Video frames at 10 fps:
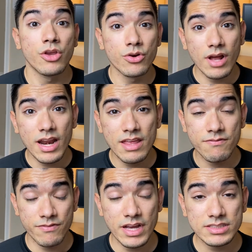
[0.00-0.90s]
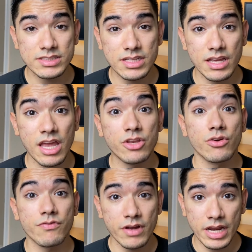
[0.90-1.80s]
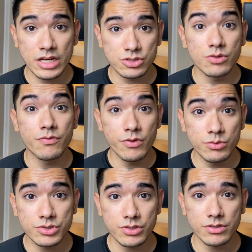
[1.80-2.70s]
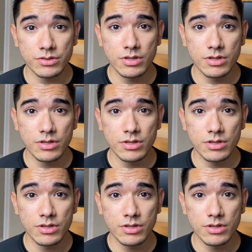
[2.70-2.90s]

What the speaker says: You're not investing in your financial future.